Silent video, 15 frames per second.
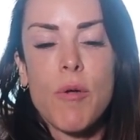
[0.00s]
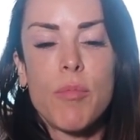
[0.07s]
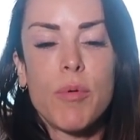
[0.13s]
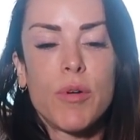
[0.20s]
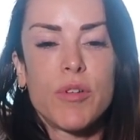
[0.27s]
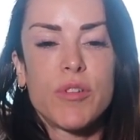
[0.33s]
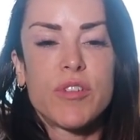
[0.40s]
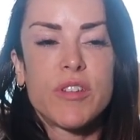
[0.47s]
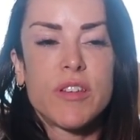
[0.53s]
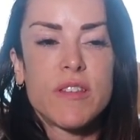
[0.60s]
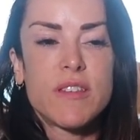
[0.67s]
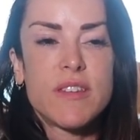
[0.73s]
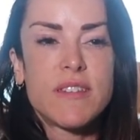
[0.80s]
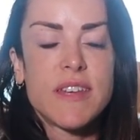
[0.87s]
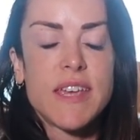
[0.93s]

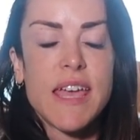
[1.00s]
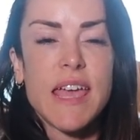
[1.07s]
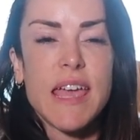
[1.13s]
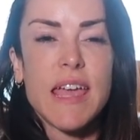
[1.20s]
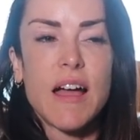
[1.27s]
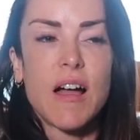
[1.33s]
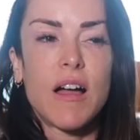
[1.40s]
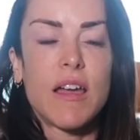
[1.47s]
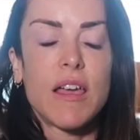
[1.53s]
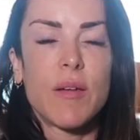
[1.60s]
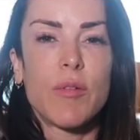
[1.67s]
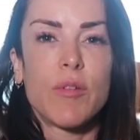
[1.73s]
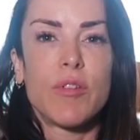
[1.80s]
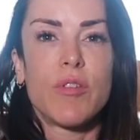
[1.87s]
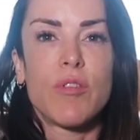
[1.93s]
But today I
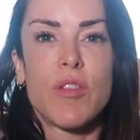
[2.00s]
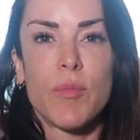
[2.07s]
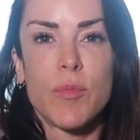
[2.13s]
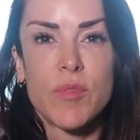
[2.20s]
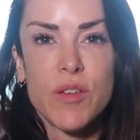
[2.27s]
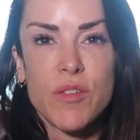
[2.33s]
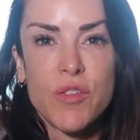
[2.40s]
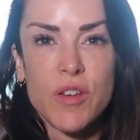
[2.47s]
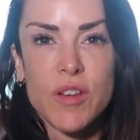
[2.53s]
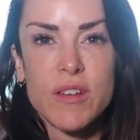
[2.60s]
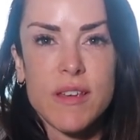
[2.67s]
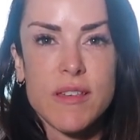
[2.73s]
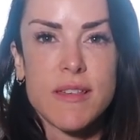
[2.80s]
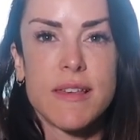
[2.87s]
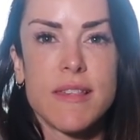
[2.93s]
am going to do something
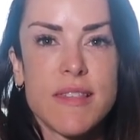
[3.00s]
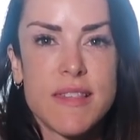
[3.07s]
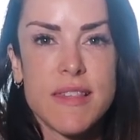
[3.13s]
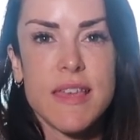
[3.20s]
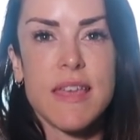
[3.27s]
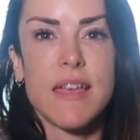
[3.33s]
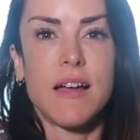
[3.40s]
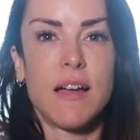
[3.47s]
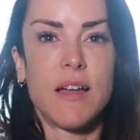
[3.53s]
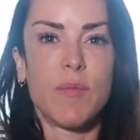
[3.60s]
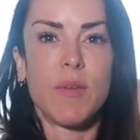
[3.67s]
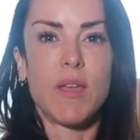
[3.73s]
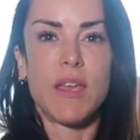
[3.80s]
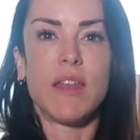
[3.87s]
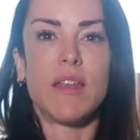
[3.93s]
different. As you can see,
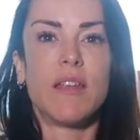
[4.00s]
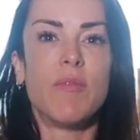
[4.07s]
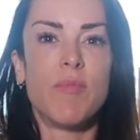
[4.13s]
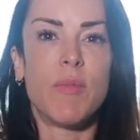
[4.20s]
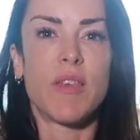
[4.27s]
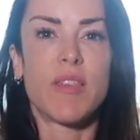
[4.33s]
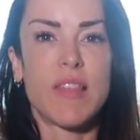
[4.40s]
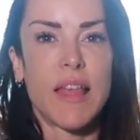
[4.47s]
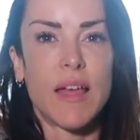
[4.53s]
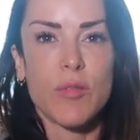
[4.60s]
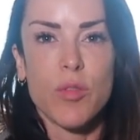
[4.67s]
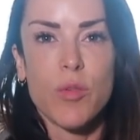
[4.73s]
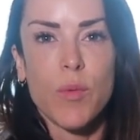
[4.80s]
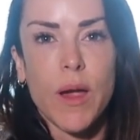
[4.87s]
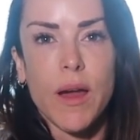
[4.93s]
I'm in my
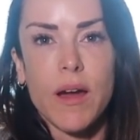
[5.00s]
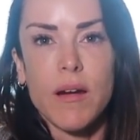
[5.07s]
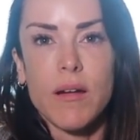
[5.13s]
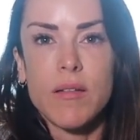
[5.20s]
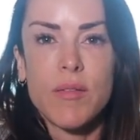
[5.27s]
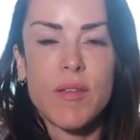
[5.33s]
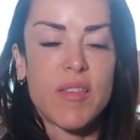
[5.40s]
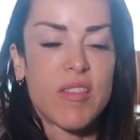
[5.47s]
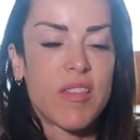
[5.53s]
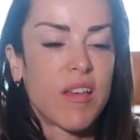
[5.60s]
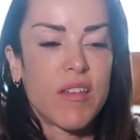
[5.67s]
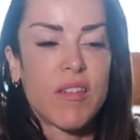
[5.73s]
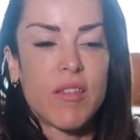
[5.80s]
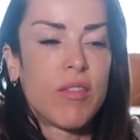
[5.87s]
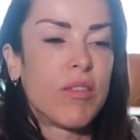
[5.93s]
loungewear. It's
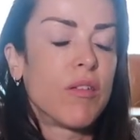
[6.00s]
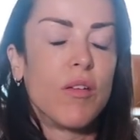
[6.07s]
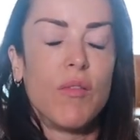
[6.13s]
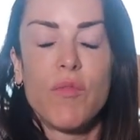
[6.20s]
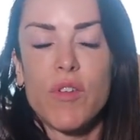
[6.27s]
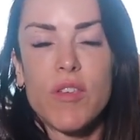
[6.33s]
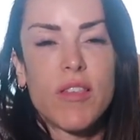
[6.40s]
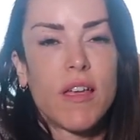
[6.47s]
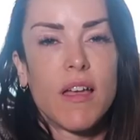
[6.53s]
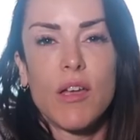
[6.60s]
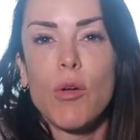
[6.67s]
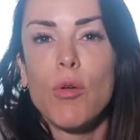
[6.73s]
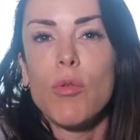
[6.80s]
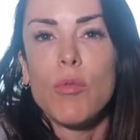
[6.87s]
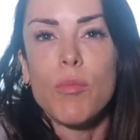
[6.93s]
like the comfiest thing
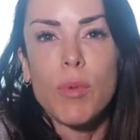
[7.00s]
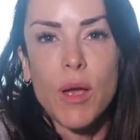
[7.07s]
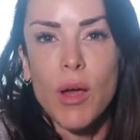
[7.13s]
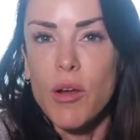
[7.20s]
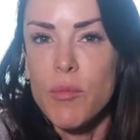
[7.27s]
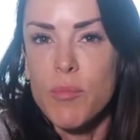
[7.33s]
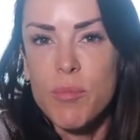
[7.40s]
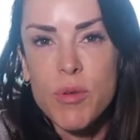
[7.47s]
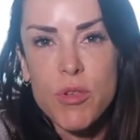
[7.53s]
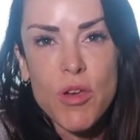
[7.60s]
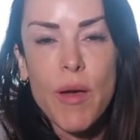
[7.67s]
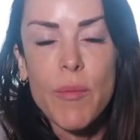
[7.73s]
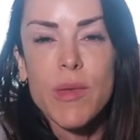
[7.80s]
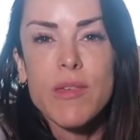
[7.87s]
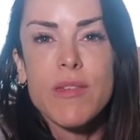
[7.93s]
I own beyond
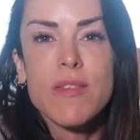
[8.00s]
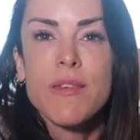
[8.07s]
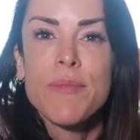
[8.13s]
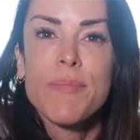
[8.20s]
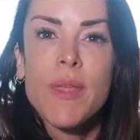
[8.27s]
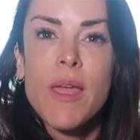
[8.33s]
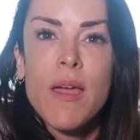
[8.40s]
pajamas.